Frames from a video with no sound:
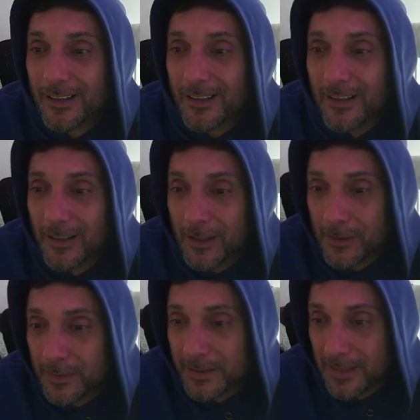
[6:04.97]
All
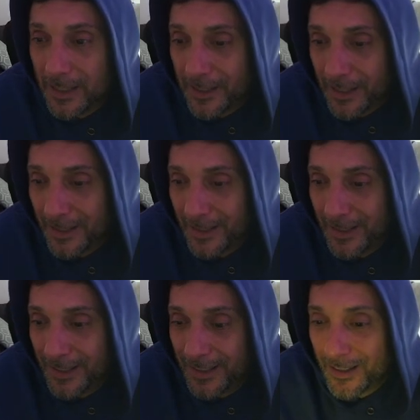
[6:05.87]
of a sudden,
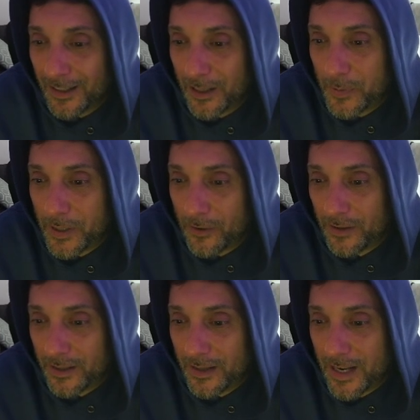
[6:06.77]
up here
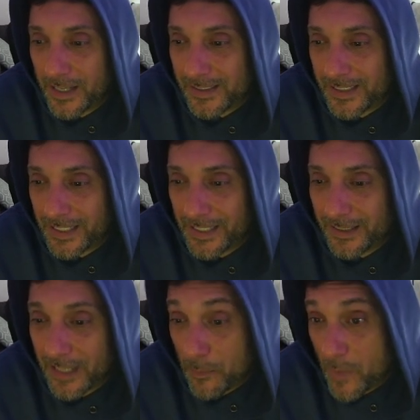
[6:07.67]
on the
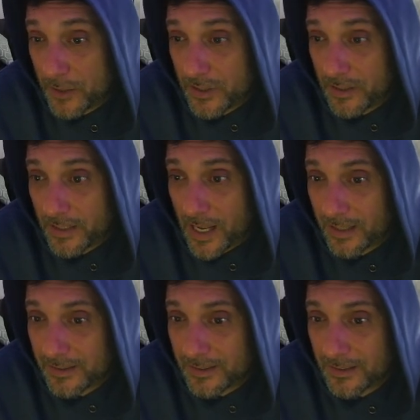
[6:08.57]
19th, they mention the
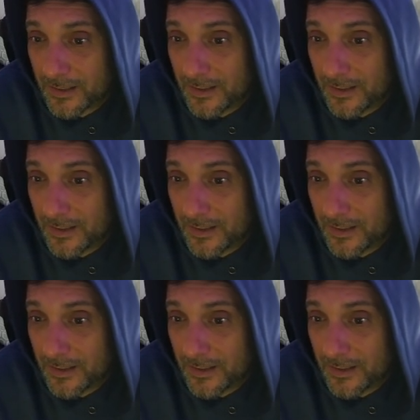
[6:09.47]
DEX.